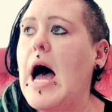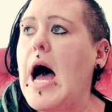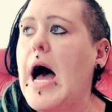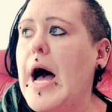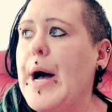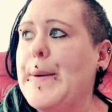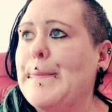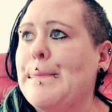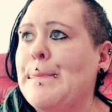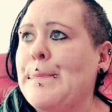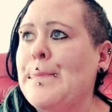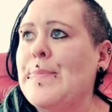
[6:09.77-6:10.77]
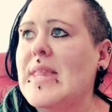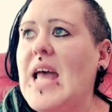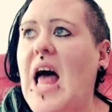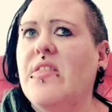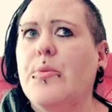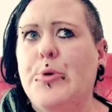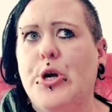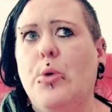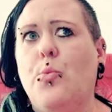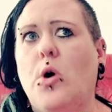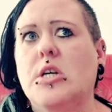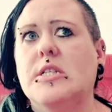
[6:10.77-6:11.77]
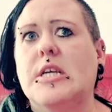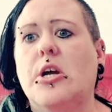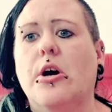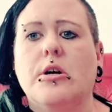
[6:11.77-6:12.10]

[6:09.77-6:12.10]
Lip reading: And the beauty was that I